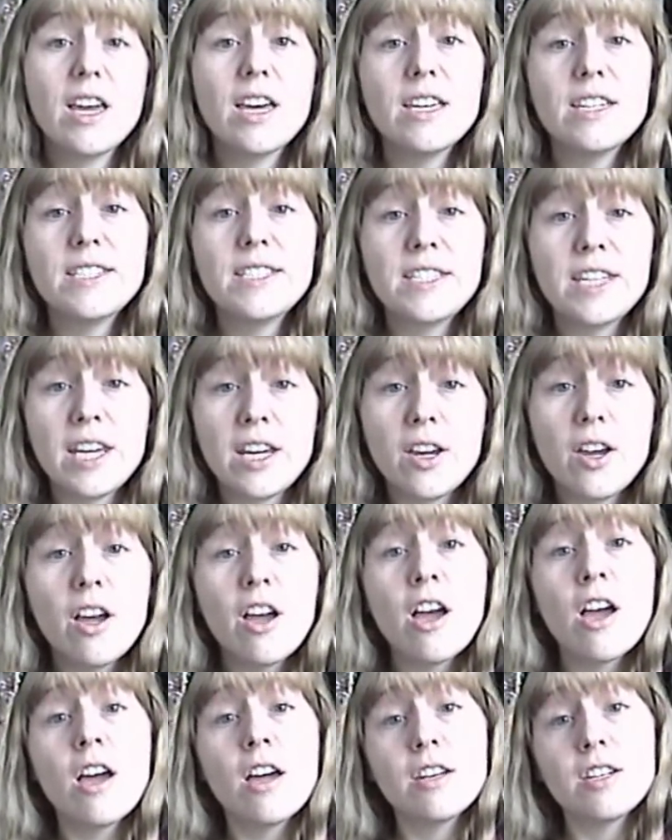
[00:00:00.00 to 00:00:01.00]
See,
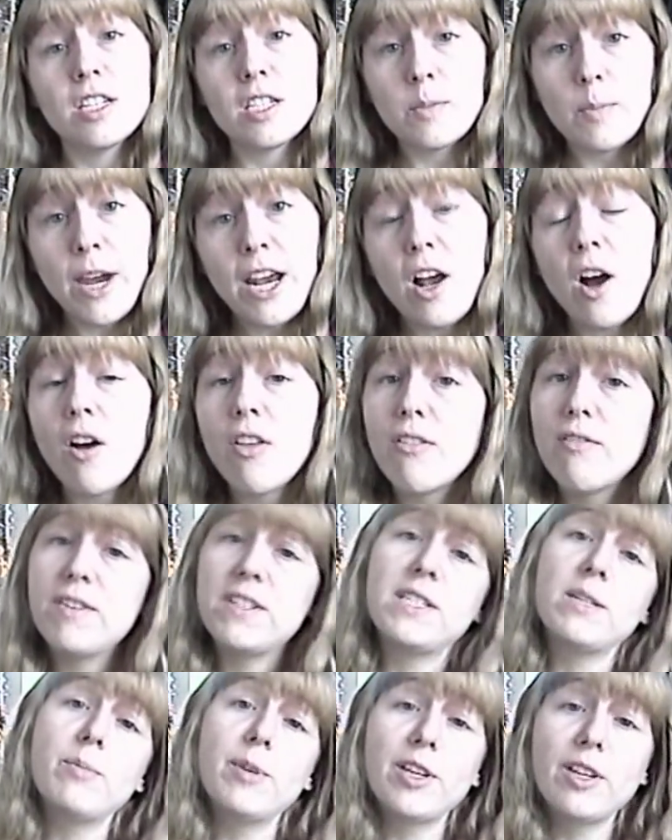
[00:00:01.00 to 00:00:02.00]
despite all the
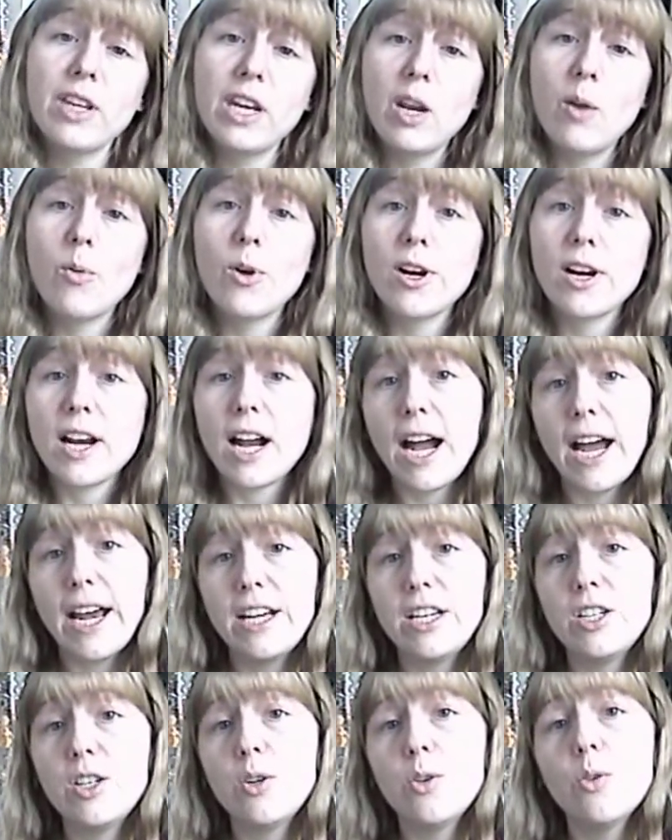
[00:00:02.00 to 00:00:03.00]
visibility work I
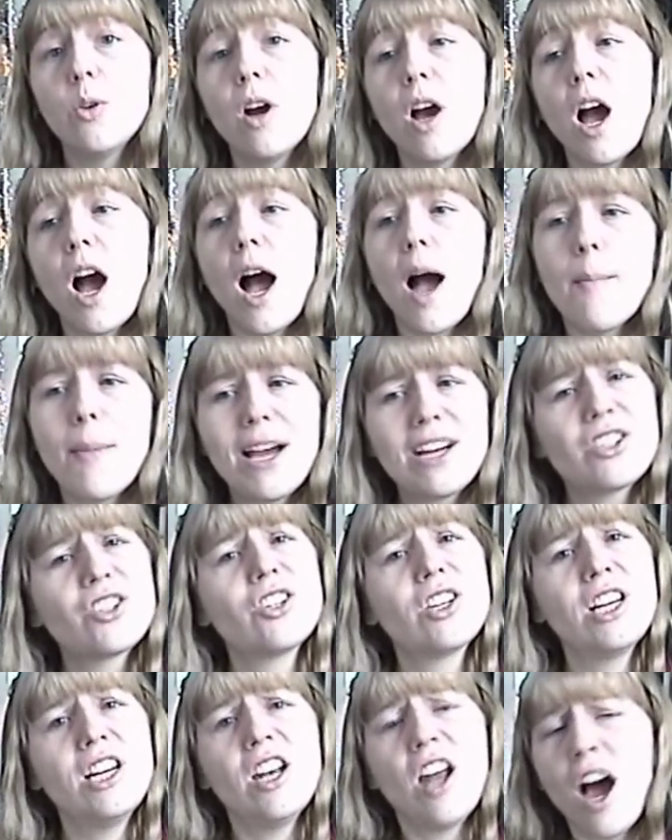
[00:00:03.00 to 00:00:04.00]
do, I'm
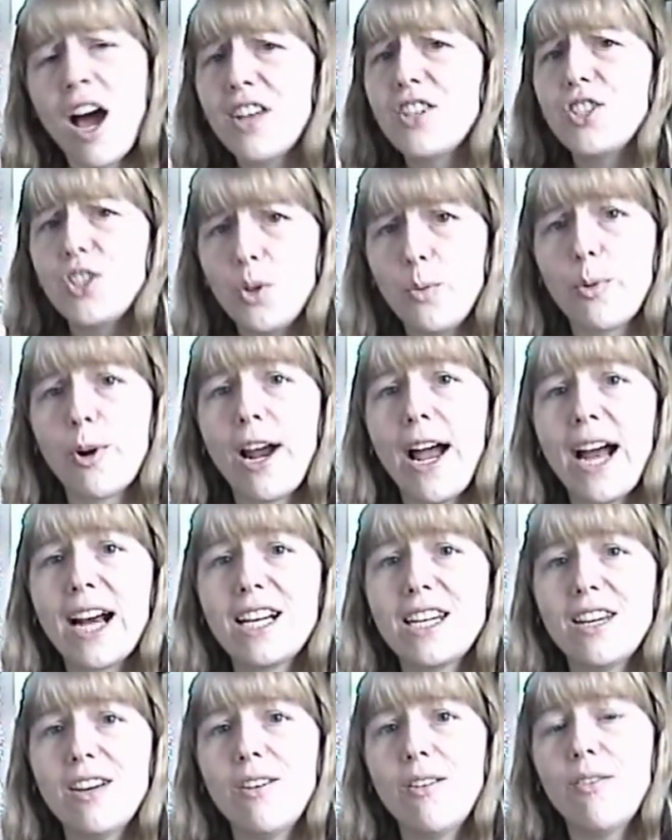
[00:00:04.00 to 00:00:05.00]
actually not super
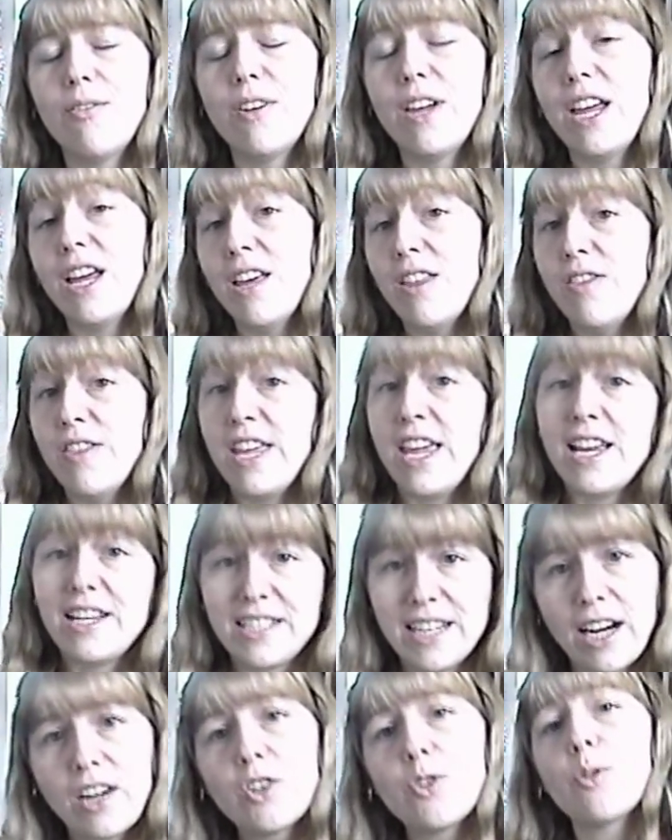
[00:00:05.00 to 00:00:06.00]
active in the
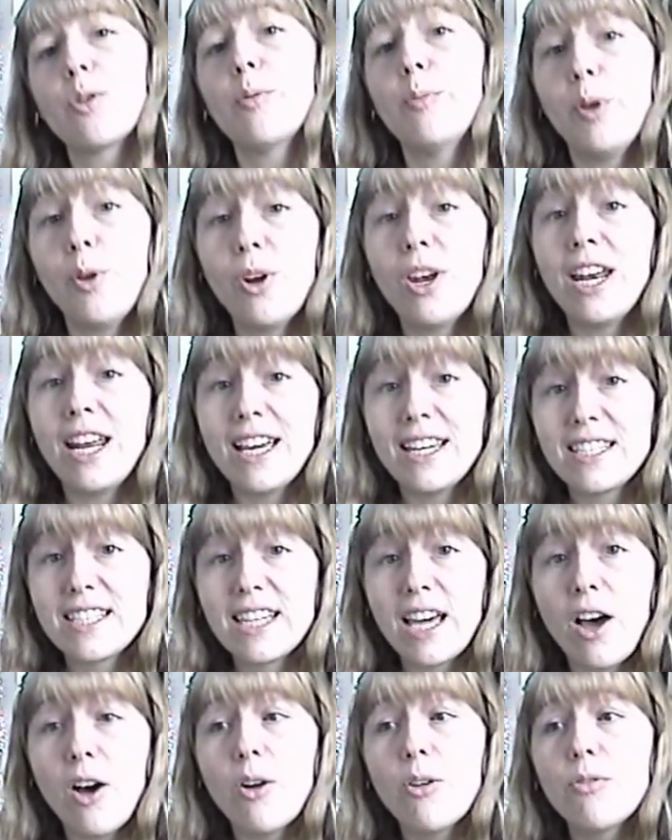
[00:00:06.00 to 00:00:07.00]
asexual community
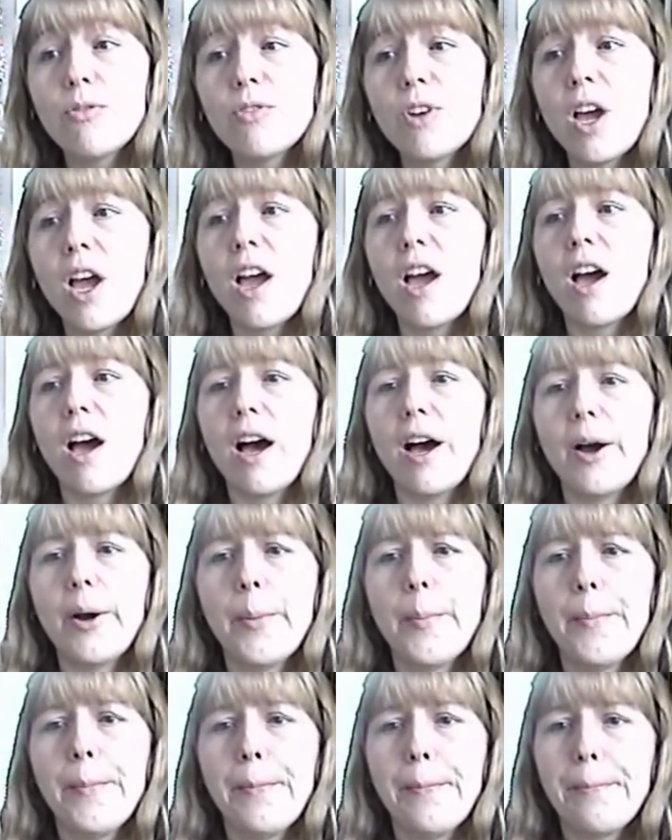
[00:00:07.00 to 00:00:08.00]
itself.
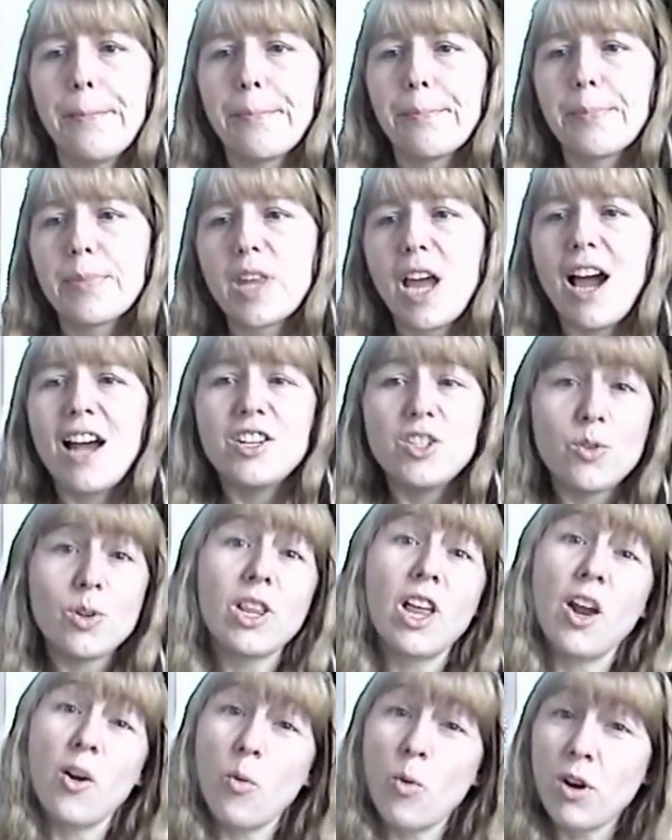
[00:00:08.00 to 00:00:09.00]
I do a
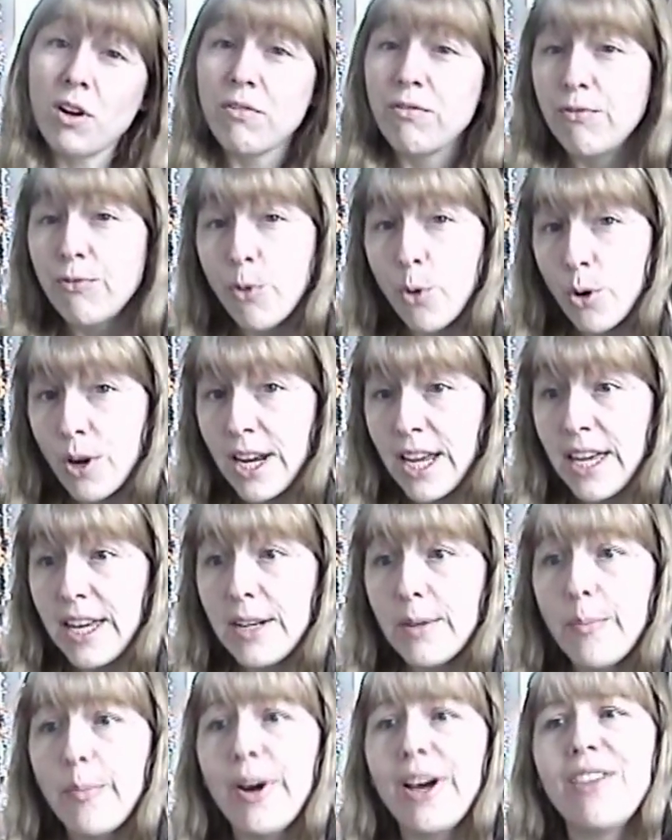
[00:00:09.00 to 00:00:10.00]
lot of work for
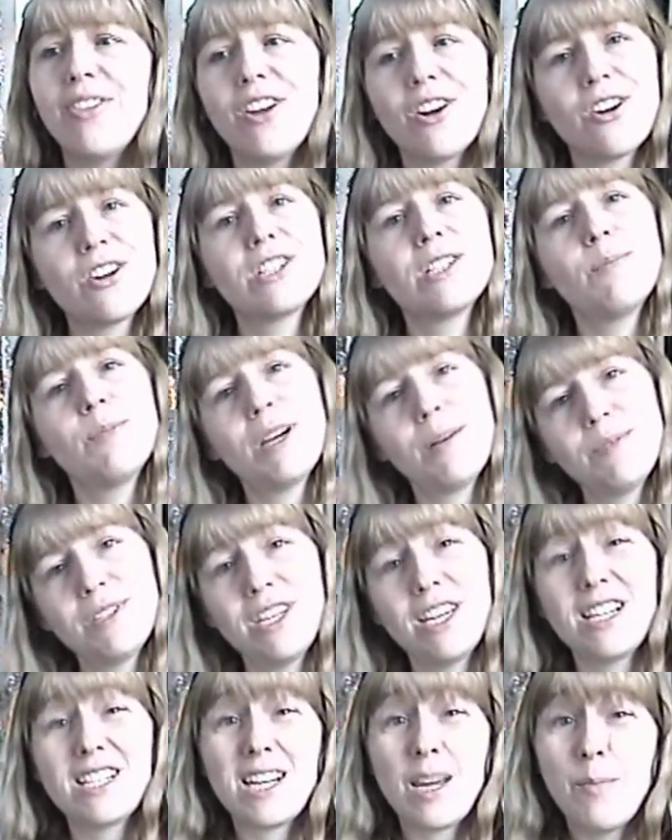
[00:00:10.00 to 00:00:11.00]
it, but there are sometimes
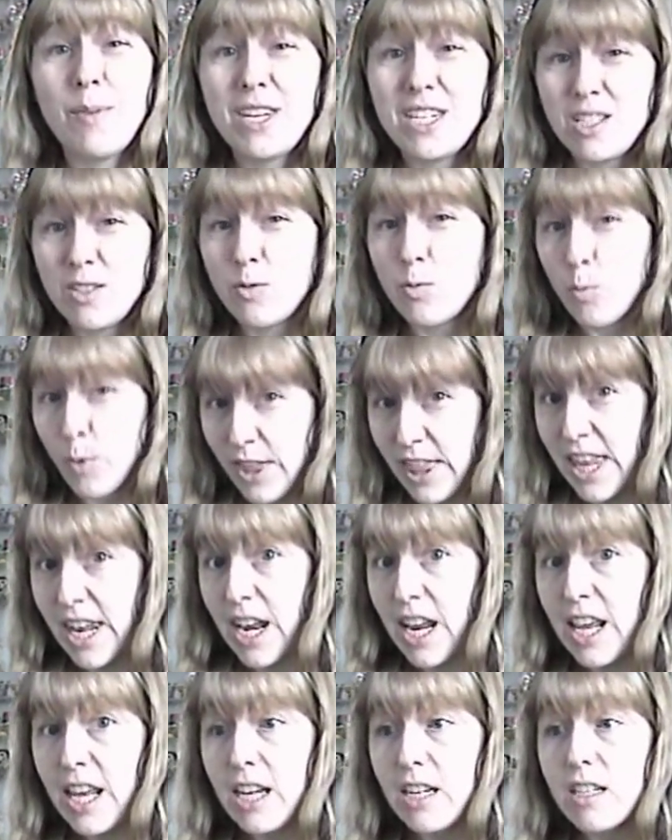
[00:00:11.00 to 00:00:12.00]
things I miss within
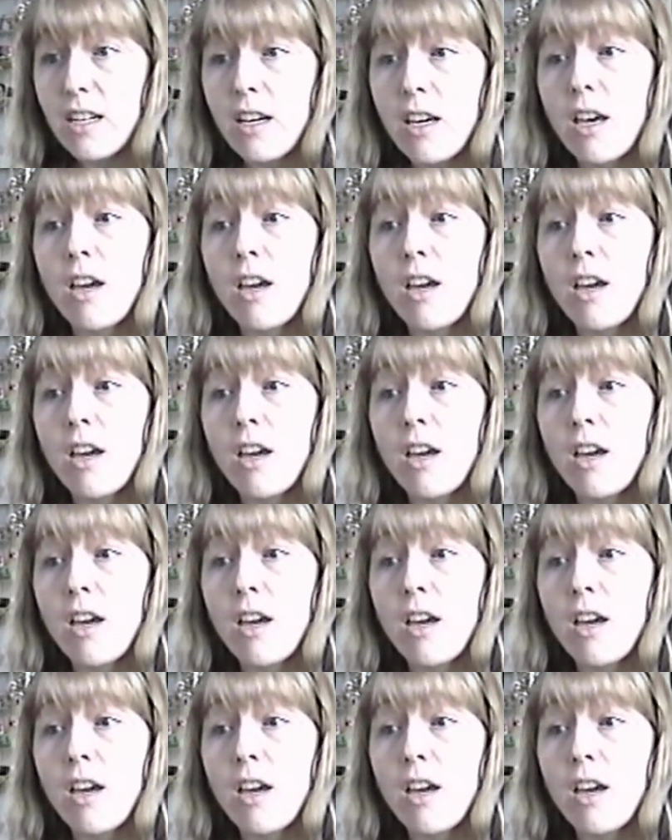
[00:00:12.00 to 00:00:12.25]
it.